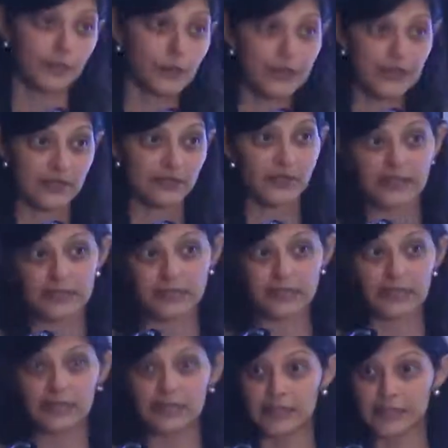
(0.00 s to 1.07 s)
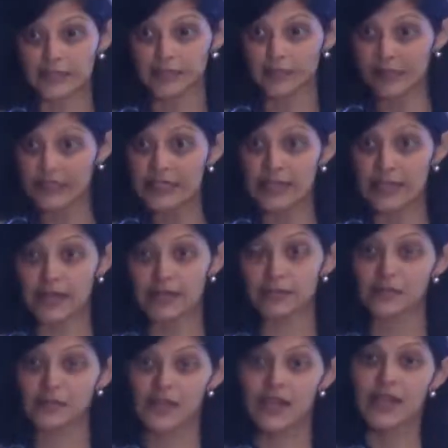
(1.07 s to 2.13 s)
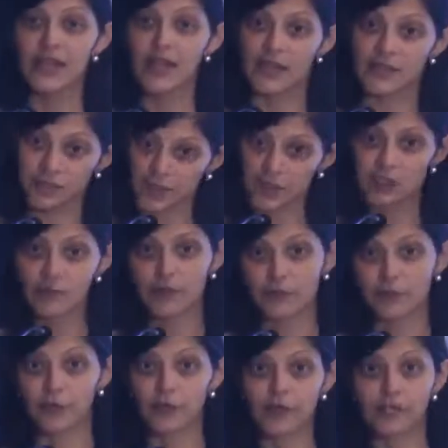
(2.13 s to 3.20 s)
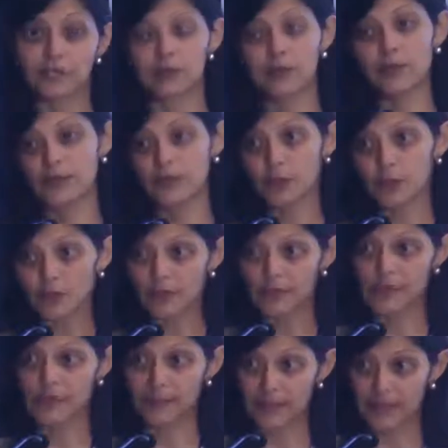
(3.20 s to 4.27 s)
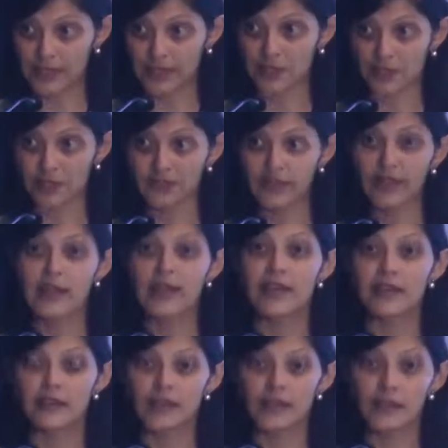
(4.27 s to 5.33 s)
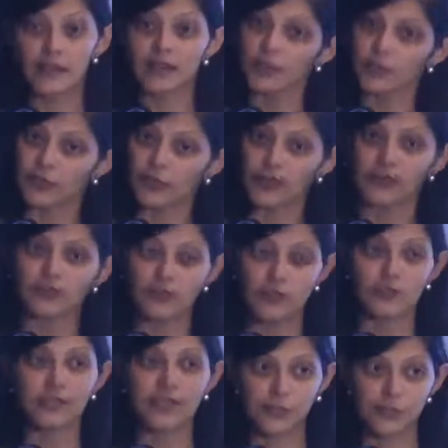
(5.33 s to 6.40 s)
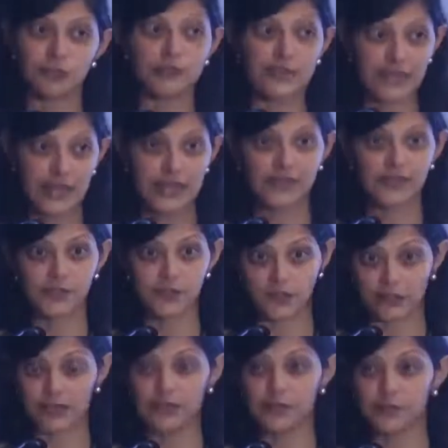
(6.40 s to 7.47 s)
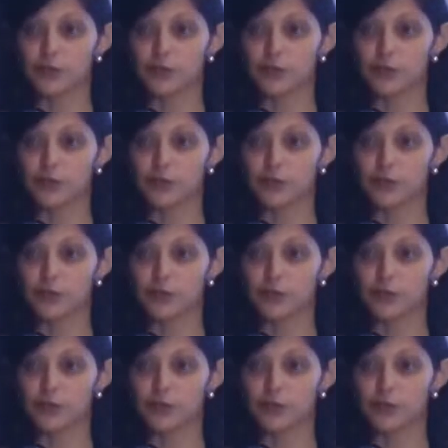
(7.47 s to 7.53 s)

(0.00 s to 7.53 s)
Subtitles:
we advise clients many times, especially before they request local examination, that you need to recast your claim.